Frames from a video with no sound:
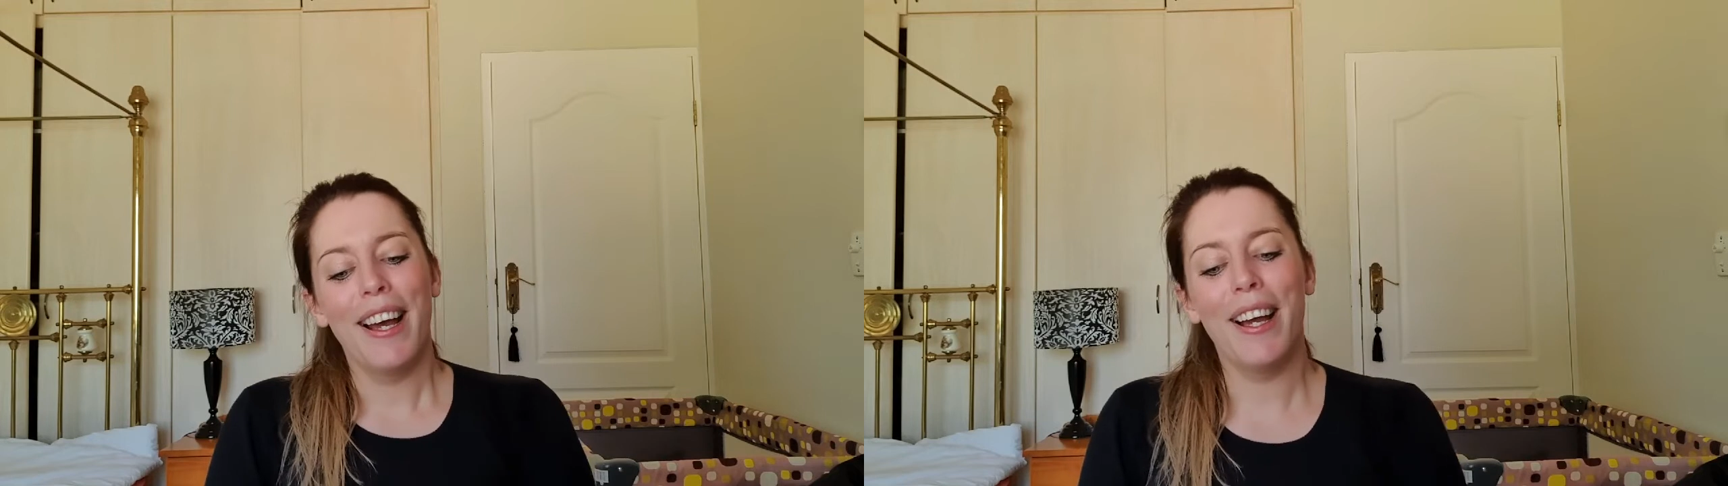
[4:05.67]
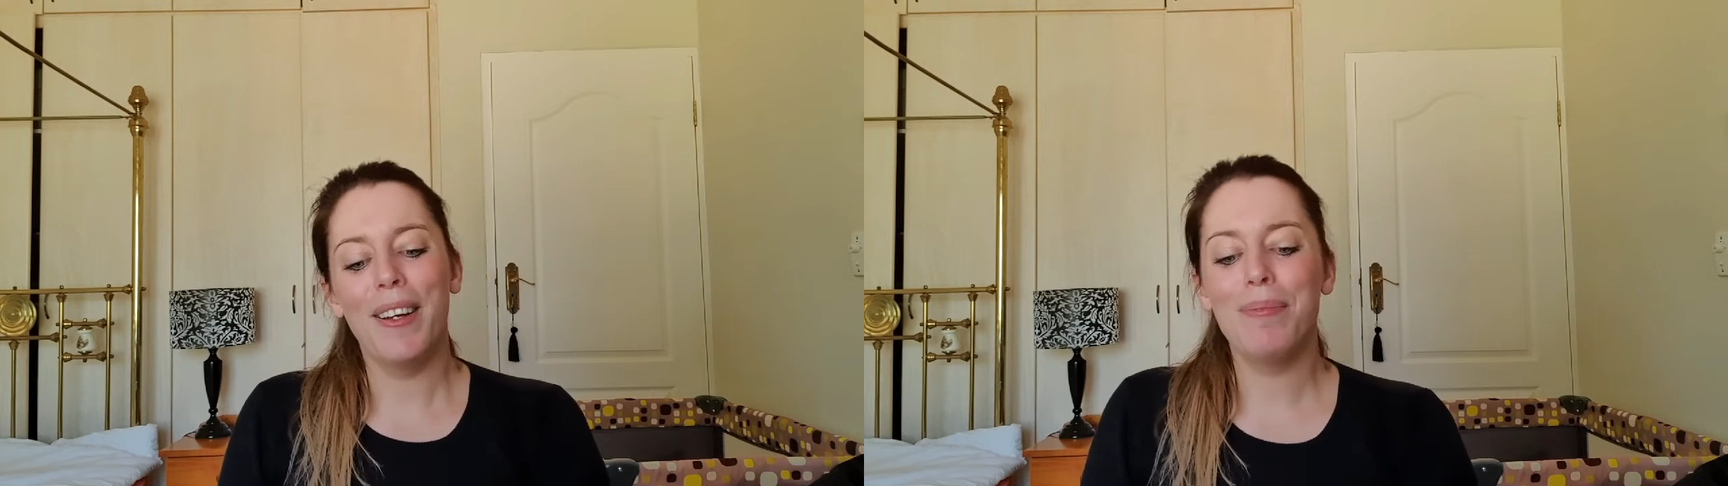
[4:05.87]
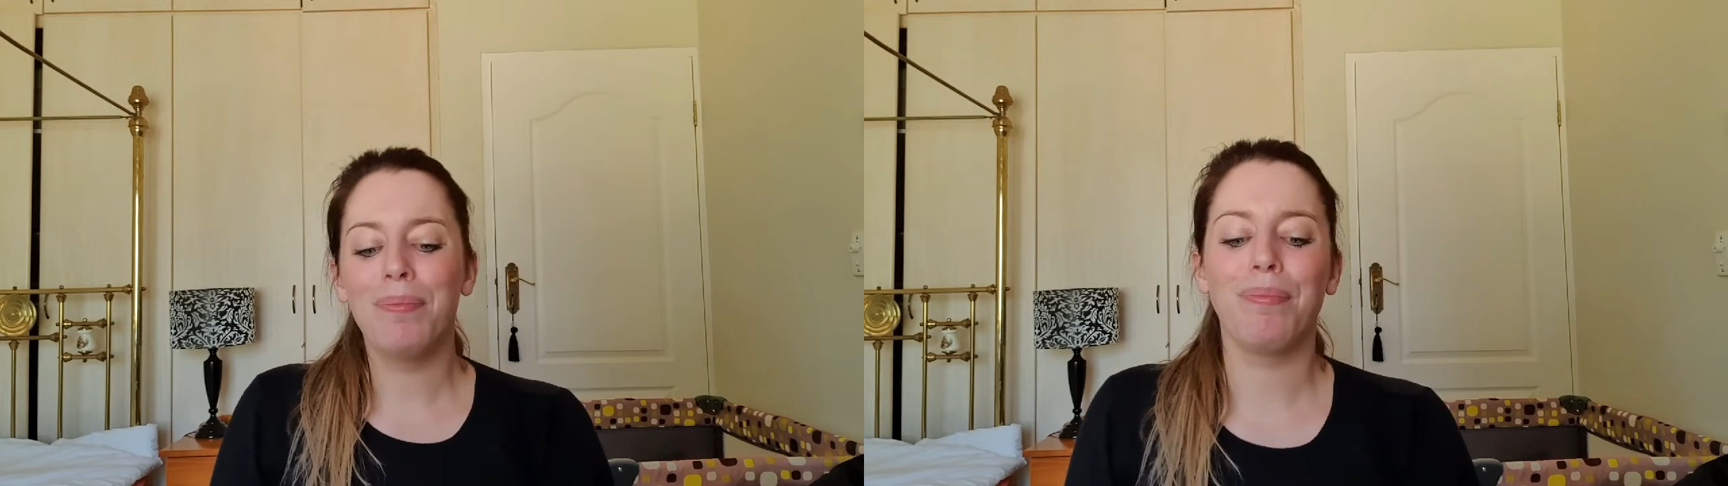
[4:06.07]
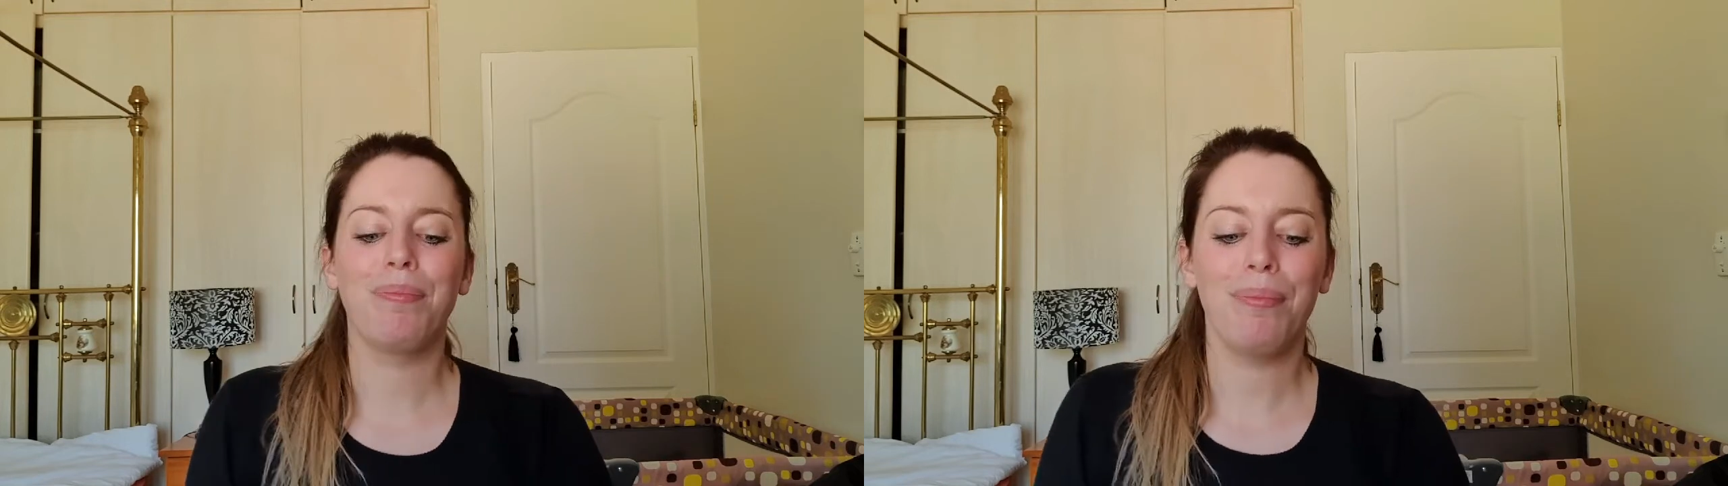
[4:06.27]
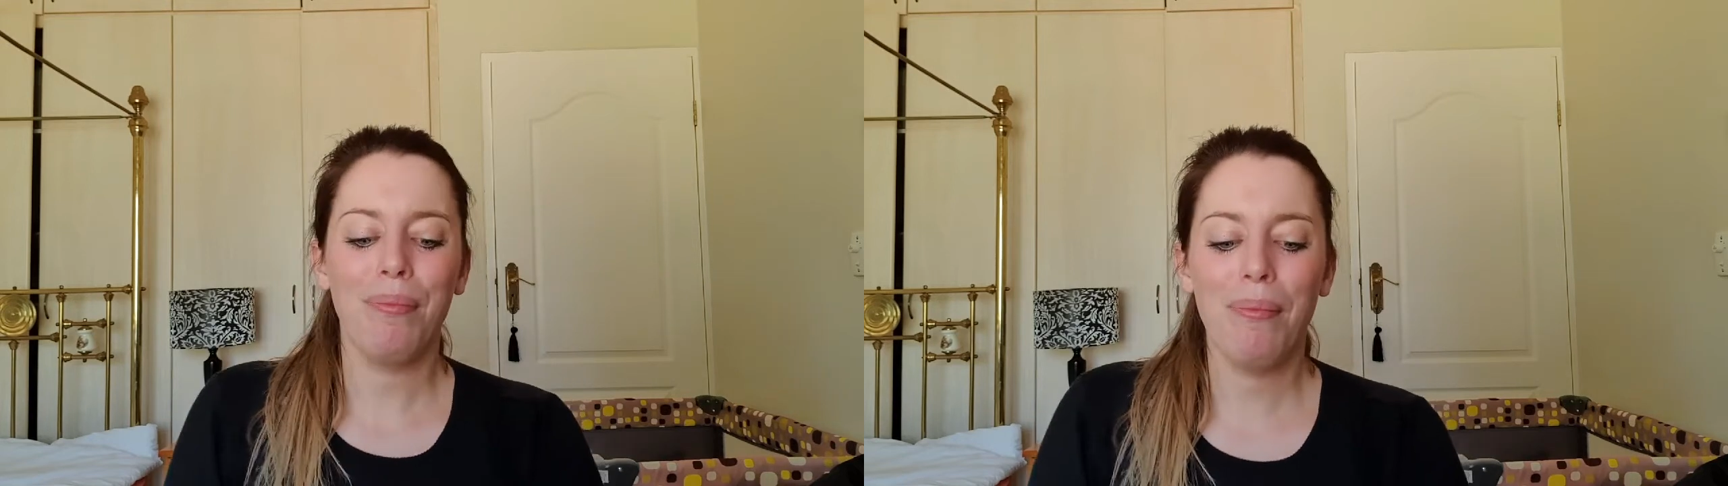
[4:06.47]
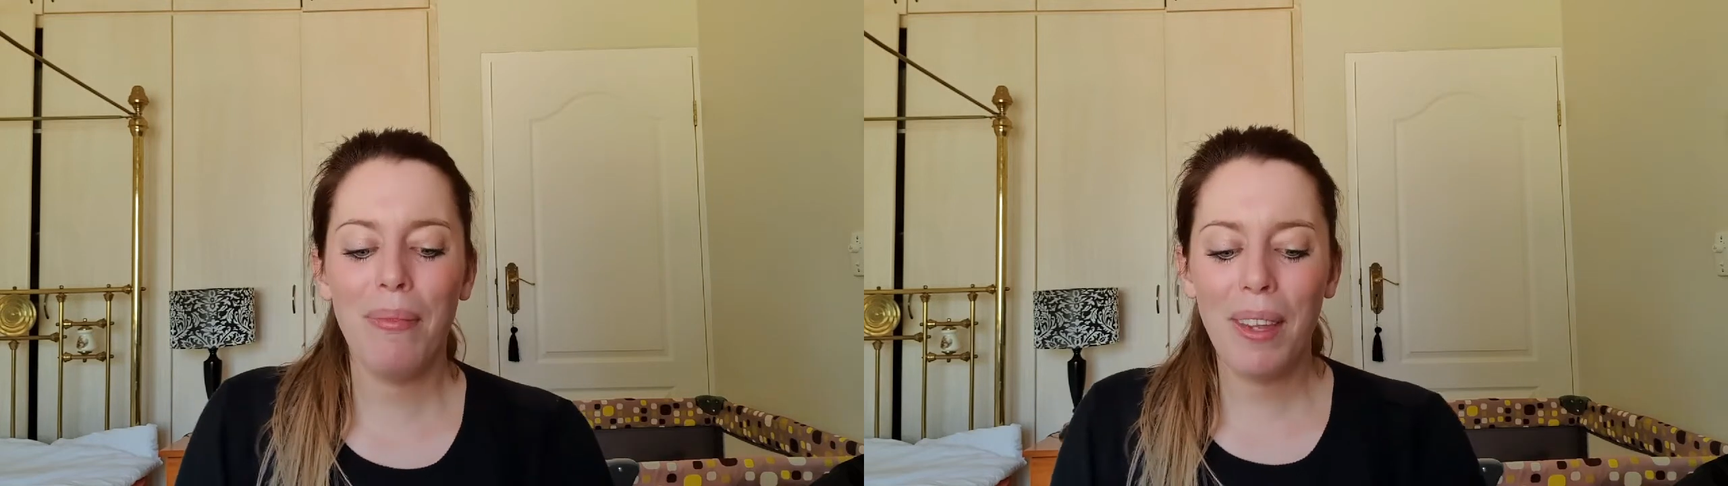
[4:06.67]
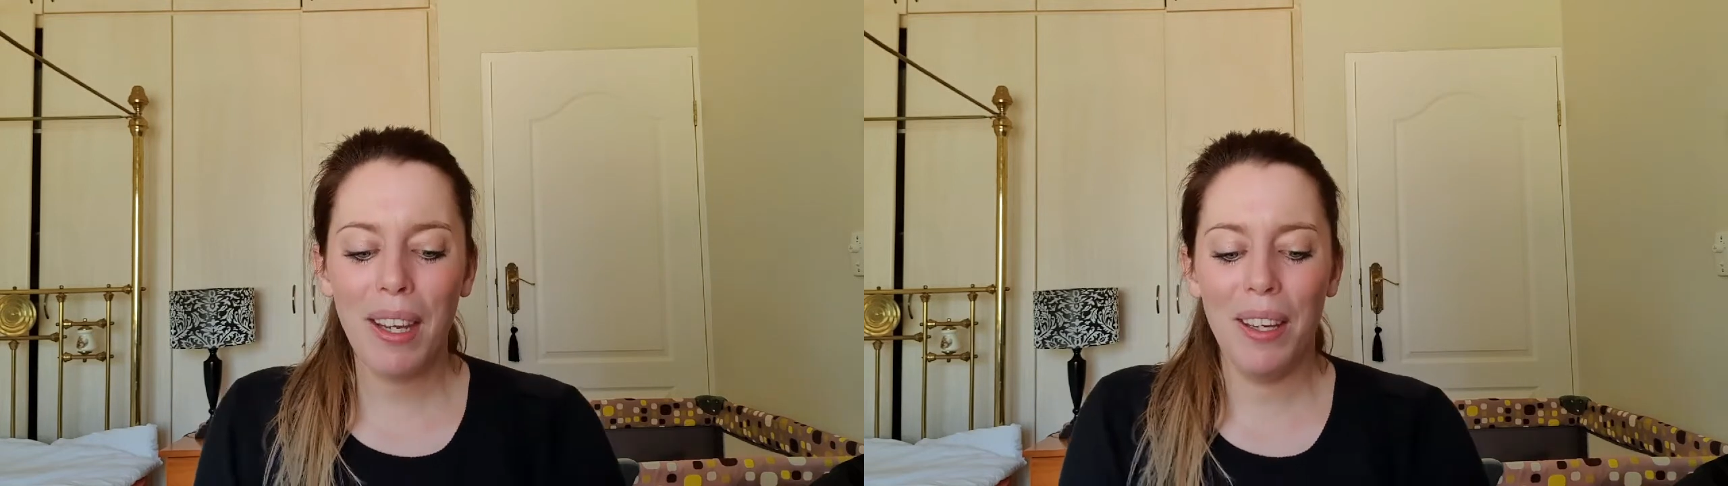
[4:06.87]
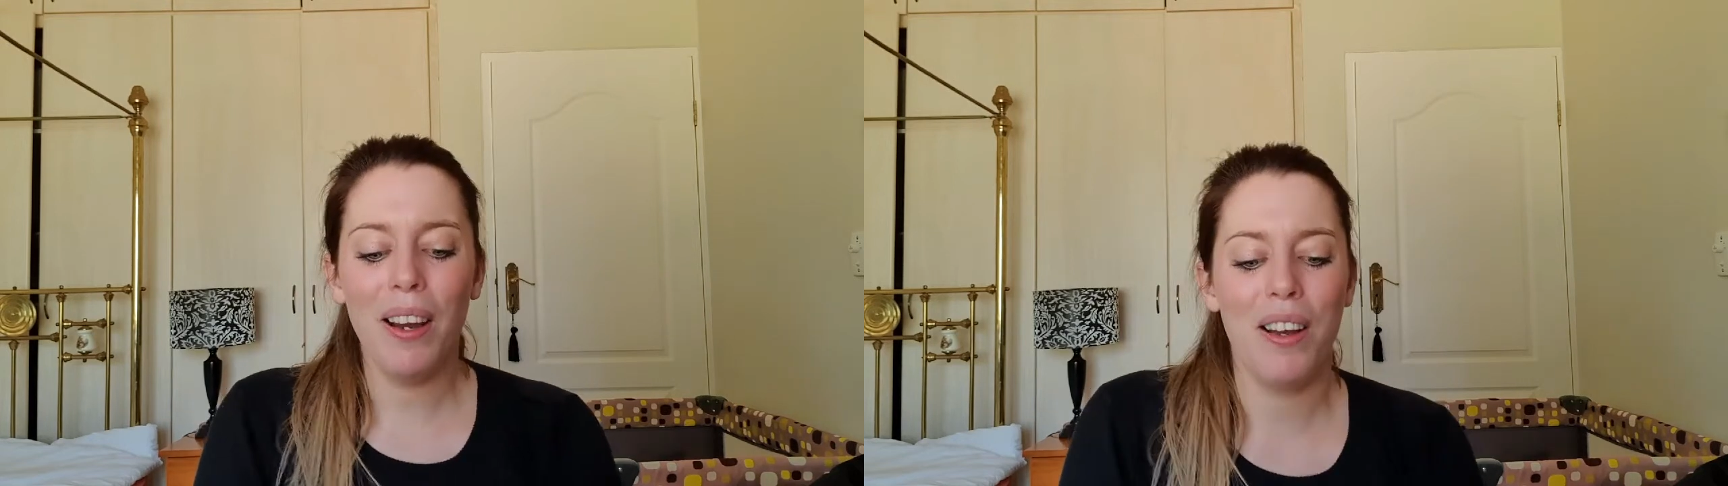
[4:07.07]
um,
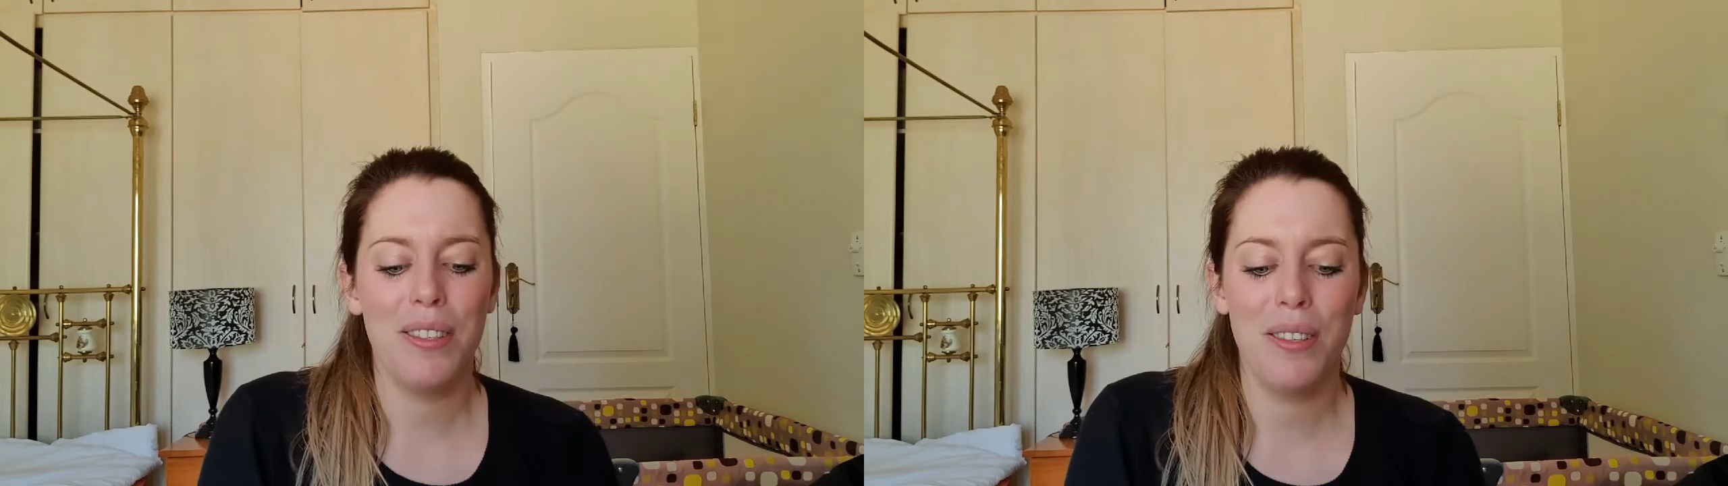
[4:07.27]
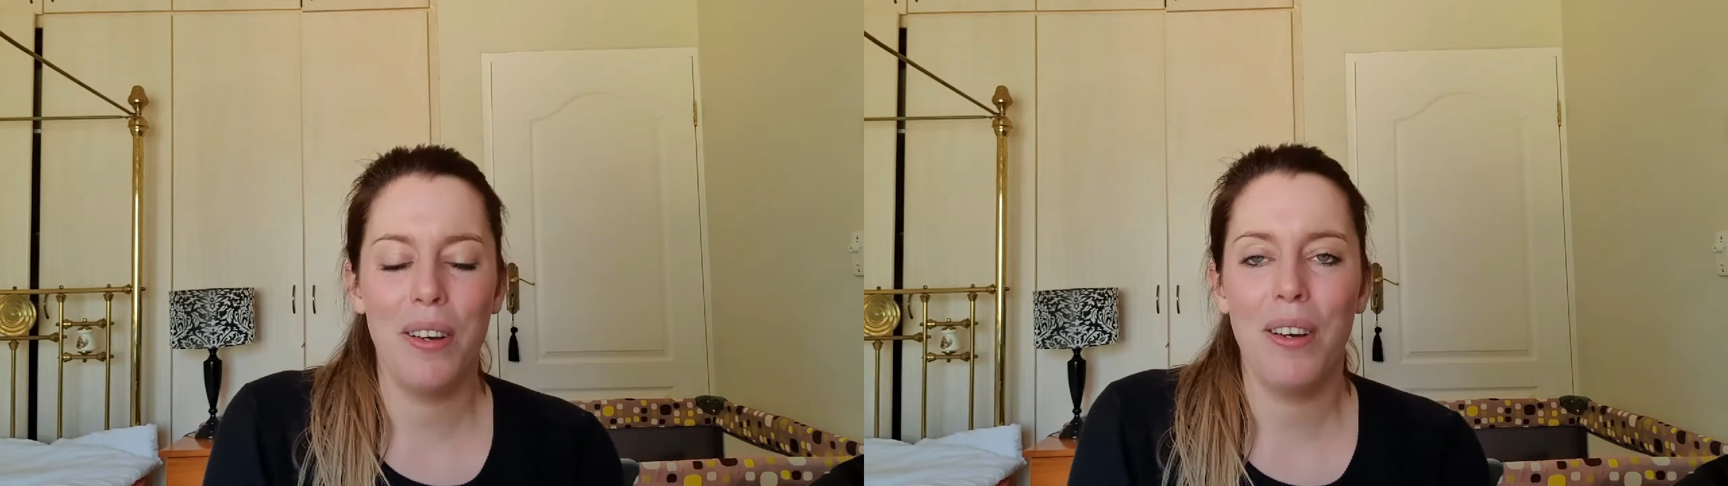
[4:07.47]
yeah, so